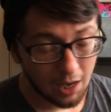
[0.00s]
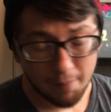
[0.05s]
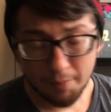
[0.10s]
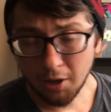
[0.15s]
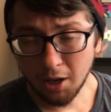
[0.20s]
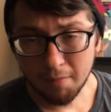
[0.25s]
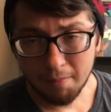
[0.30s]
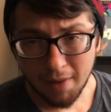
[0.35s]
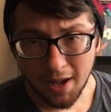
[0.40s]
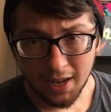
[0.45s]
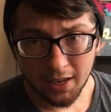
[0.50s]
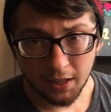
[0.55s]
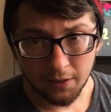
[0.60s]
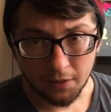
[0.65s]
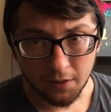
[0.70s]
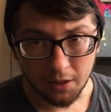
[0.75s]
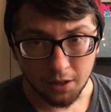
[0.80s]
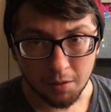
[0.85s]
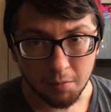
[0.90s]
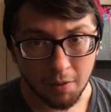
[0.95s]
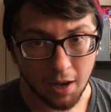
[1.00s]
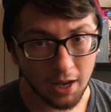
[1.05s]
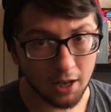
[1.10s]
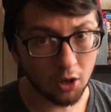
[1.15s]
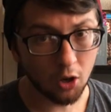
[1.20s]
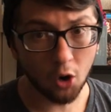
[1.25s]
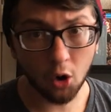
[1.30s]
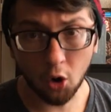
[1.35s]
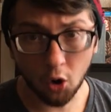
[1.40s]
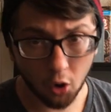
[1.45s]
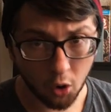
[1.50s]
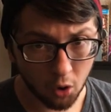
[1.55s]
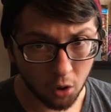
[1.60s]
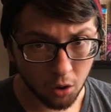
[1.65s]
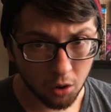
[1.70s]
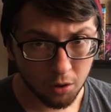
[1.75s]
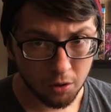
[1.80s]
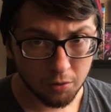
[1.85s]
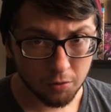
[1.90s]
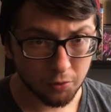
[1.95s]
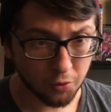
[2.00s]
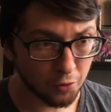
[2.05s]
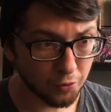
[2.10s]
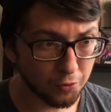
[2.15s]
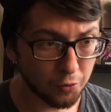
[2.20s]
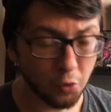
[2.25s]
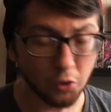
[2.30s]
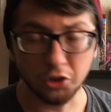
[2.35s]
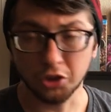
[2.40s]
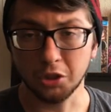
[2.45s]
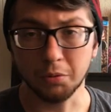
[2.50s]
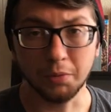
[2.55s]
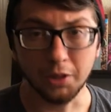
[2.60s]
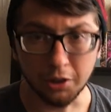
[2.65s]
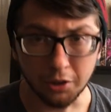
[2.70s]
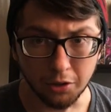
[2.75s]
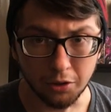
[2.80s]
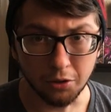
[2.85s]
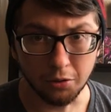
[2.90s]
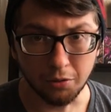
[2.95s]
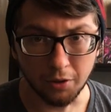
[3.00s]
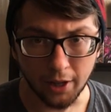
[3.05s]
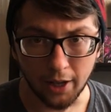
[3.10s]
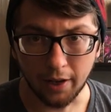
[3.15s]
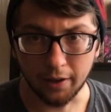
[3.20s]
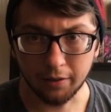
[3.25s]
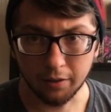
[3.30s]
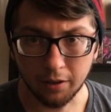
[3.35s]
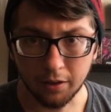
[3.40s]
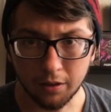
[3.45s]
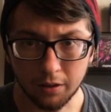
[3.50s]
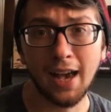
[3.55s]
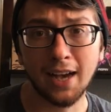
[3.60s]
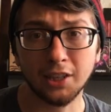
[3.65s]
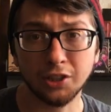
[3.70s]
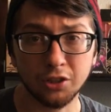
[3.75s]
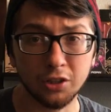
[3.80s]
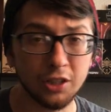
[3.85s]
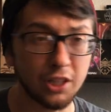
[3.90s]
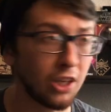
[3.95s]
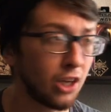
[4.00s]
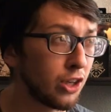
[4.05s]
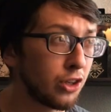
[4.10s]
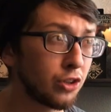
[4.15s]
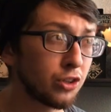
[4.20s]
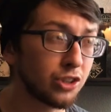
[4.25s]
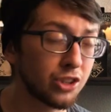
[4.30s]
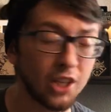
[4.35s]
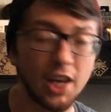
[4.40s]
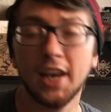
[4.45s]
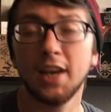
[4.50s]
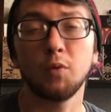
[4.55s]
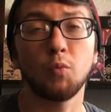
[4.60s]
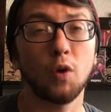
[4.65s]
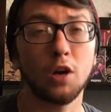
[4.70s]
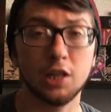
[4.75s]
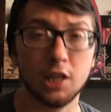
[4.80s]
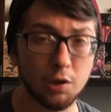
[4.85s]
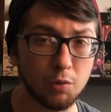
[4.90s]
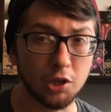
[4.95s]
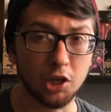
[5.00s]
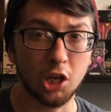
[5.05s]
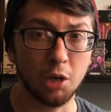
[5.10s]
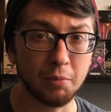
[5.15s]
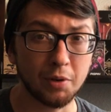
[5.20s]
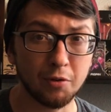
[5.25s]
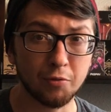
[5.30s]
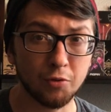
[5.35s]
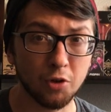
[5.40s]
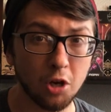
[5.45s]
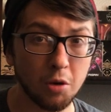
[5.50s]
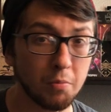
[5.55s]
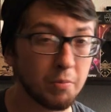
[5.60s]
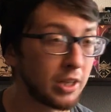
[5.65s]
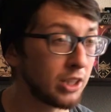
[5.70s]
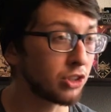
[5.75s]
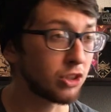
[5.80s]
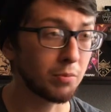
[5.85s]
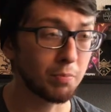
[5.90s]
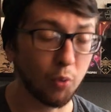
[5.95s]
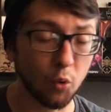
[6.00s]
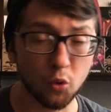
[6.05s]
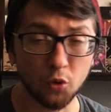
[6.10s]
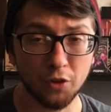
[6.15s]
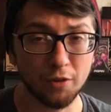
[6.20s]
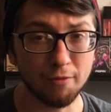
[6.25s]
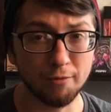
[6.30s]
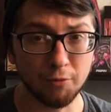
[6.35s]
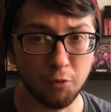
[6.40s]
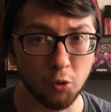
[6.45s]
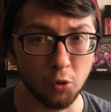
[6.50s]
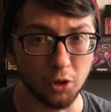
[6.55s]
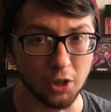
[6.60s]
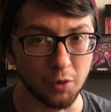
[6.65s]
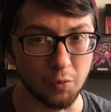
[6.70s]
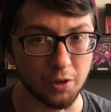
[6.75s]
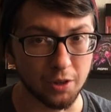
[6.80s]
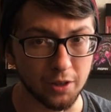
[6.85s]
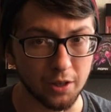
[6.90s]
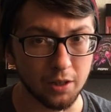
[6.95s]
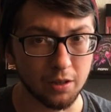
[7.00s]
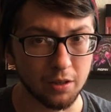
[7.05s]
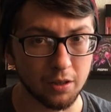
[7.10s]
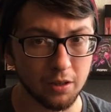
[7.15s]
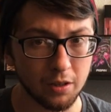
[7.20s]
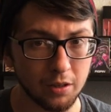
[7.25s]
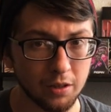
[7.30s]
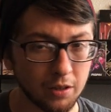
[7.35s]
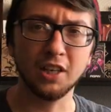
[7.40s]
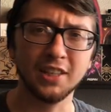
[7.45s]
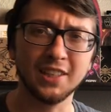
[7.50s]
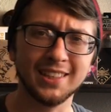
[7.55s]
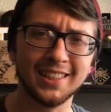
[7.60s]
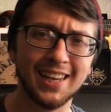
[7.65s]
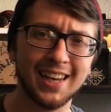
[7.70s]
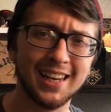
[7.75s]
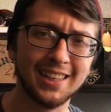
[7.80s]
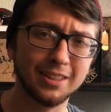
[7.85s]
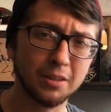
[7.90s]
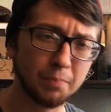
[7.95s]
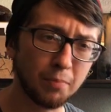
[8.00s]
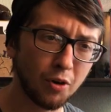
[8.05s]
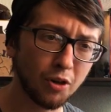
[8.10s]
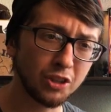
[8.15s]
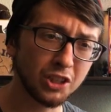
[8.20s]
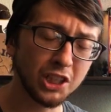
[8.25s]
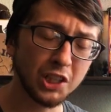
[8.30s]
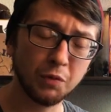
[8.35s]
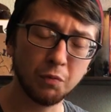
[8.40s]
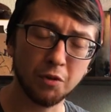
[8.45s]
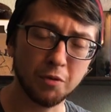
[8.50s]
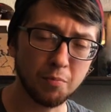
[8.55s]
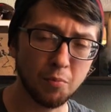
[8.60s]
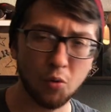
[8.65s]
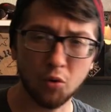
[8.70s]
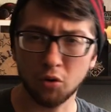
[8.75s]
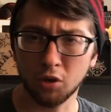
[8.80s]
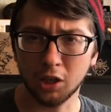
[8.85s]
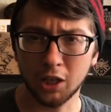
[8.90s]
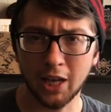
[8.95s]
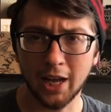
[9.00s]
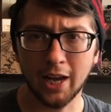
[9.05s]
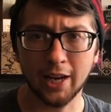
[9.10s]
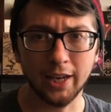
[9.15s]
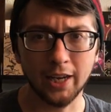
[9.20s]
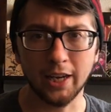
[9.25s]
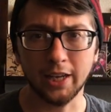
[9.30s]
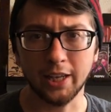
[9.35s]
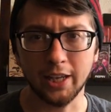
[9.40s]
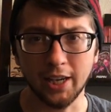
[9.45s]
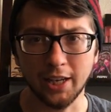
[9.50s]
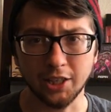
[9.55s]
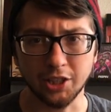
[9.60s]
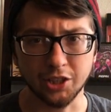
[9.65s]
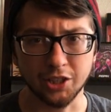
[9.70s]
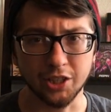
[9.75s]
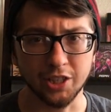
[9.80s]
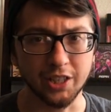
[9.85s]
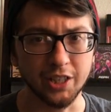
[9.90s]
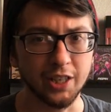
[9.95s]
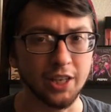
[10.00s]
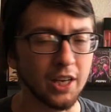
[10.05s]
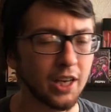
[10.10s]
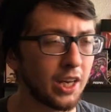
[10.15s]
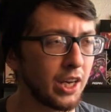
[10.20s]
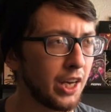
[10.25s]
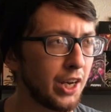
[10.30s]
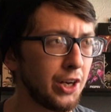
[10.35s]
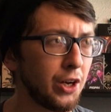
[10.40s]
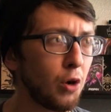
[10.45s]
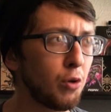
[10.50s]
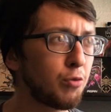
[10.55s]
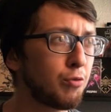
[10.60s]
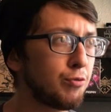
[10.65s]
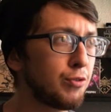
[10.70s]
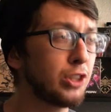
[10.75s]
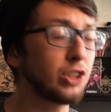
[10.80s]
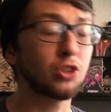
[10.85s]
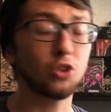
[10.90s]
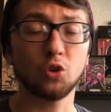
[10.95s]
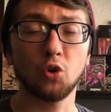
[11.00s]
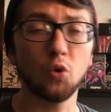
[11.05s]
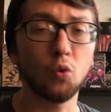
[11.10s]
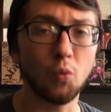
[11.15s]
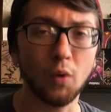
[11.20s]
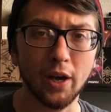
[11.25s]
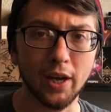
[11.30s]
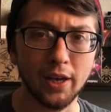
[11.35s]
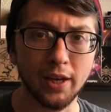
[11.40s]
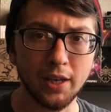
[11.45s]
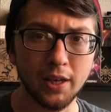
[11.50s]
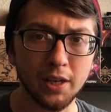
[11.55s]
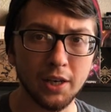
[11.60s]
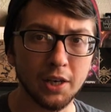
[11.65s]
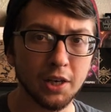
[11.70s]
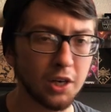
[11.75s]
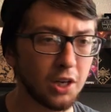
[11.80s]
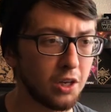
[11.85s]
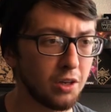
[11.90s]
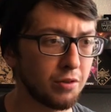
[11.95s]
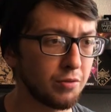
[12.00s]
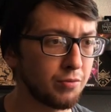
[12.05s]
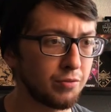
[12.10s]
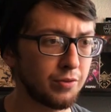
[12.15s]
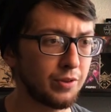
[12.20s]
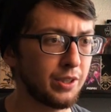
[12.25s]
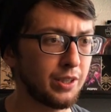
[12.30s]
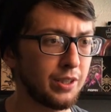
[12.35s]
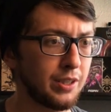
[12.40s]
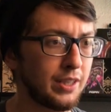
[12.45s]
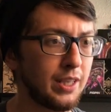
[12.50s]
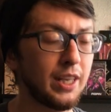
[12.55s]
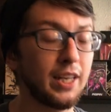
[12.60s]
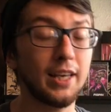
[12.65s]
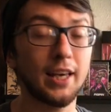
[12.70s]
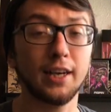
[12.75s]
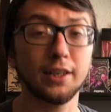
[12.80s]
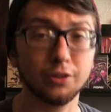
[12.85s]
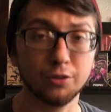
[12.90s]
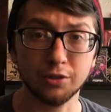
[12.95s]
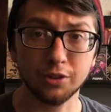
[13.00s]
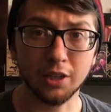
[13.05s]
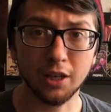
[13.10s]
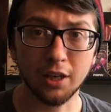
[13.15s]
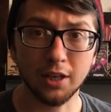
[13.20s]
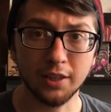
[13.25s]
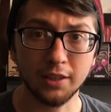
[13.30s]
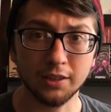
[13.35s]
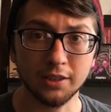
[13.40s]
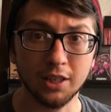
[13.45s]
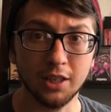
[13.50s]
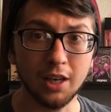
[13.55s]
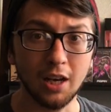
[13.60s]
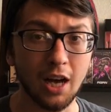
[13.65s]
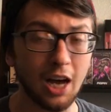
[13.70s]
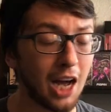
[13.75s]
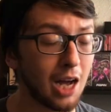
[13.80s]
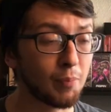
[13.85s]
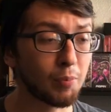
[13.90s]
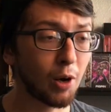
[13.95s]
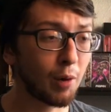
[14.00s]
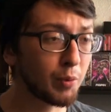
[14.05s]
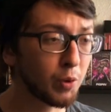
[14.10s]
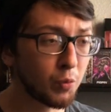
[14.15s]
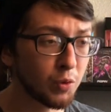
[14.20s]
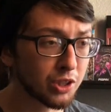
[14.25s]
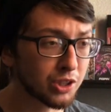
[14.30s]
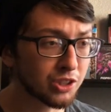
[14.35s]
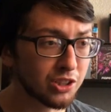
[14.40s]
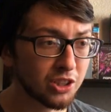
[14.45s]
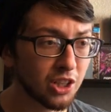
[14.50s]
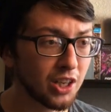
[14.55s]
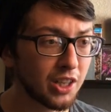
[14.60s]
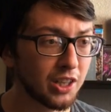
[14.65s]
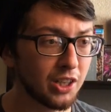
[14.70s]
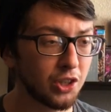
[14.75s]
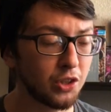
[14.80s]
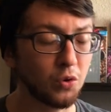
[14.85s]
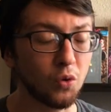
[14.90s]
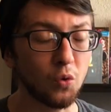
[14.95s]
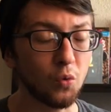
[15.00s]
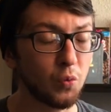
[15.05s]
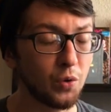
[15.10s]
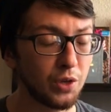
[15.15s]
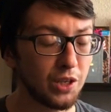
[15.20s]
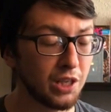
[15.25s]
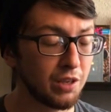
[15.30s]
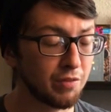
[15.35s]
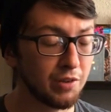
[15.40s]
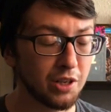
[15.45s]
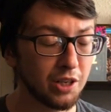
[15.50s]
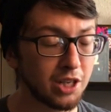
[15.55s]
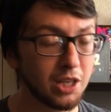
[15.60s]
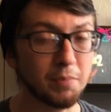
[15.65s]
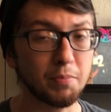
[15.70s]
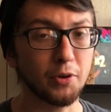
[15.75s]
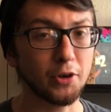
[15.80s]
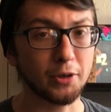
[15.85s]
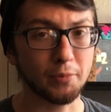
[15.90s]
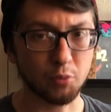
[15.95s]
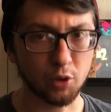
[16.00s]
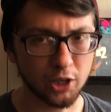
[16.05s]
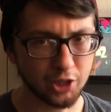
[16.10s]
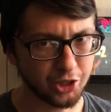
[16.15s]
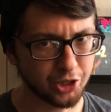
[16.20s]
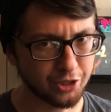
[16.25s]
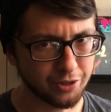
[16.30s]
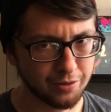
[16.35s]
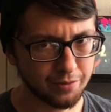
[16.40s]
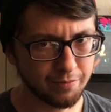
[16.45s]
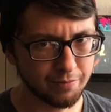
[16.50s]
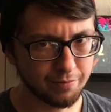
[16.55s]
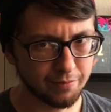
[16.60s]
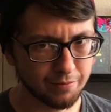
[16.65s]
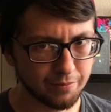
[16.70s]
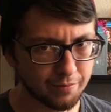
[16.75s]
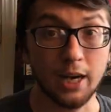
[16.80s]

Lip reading: I'm not mad at them at all for forcing me to do that. I actually understand where they were coming from and support them fully with it. Because as a person with borderline ADHD and no physical way of getting exercise, I probably would have sunk into an even deeper depression.